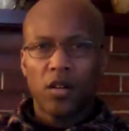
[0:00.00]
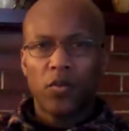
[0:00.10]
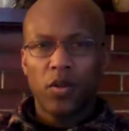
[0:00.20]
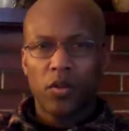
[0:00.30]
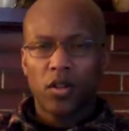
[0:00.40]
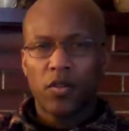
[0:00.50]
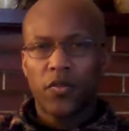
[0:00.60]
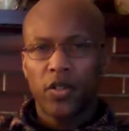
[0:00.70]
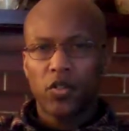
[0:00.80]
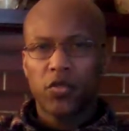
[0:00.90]
We were on a
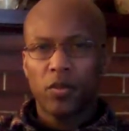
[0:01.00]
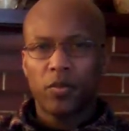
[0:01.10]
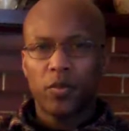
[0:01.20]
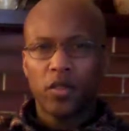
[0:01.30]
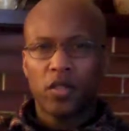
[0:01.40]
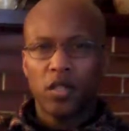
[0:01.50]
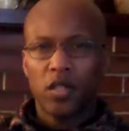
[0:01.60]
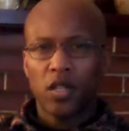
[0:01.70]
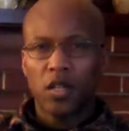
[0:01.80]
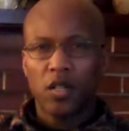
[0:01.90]
field trip with
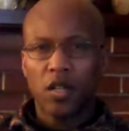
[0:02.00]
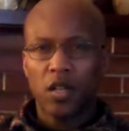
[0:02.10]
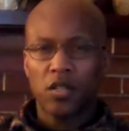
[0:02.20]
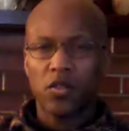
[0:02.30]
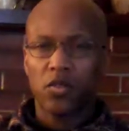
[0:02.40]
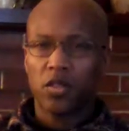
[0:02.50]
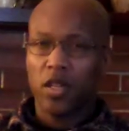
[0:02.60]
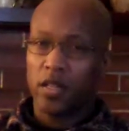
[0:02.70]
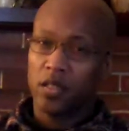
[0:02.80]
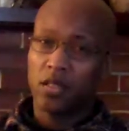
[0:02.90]
our social
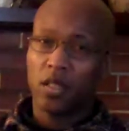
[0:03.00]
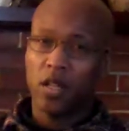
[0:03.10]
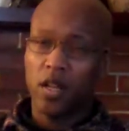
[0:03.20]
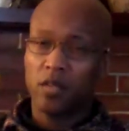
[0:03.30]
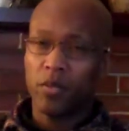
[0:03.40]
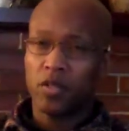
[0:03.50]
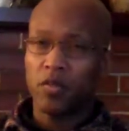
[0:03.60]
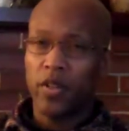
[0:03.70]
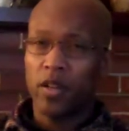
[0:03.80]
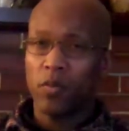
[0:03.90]
studies class, Mr.
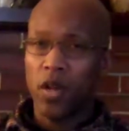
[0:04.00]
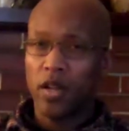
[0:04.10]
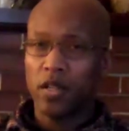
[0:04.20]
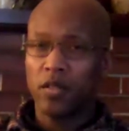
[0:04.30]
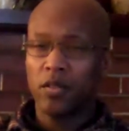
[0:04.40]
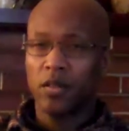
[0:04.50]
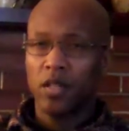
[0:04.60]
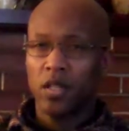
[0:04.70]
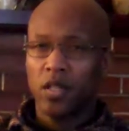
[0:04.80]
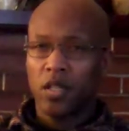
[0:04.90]
Van der Weyden.
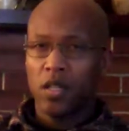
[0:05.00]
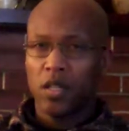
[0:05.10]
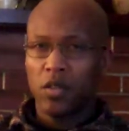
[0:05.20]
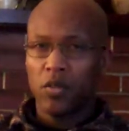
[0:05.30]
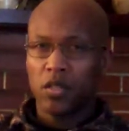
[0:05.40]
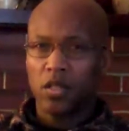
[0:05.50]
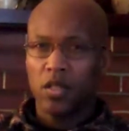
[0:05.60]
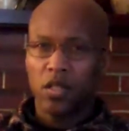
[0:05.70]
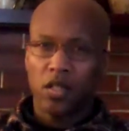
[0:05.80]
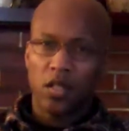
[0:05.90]
He was
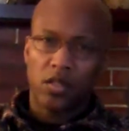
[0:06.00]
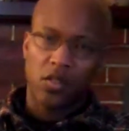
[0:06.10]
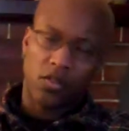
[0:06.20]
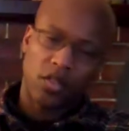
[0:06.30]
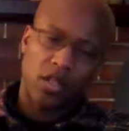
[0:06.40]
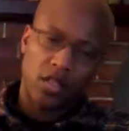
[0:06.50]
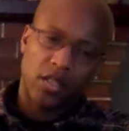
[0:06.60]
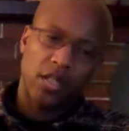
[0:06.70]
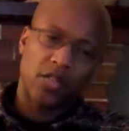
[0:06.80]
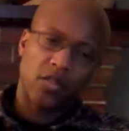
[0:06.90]
the social studies
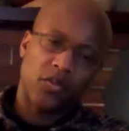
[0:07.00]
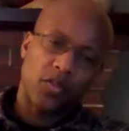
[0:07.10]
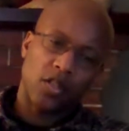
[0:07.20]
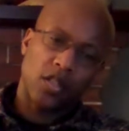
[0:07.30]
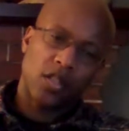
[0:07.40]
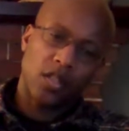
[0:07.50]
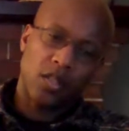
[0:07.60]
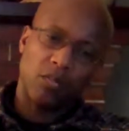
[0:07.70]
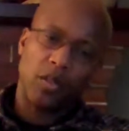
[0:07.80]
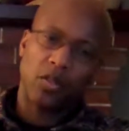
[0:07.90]
teacher for
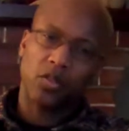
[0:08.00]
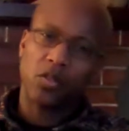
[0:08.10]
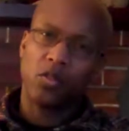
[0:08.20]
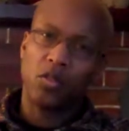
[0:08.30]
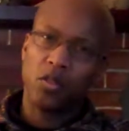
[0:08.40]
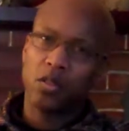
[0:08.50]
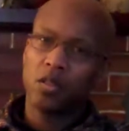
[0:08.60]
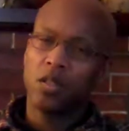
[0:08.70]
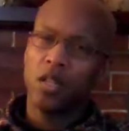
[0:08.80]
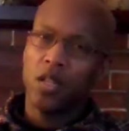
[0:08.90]
the middle school,
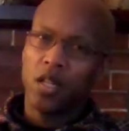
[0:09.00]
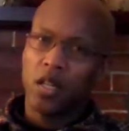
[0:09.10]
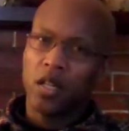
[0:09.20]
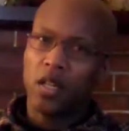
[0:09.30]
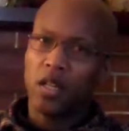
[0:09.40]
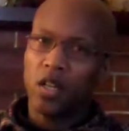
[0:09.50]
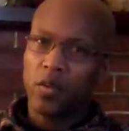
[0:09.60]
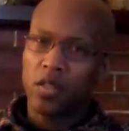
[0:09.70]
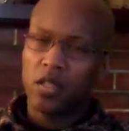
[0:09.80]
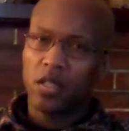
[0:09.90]
and he
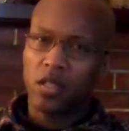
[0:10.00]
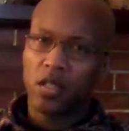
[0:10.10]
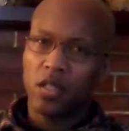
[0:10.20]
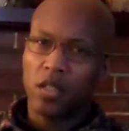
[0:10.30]
always took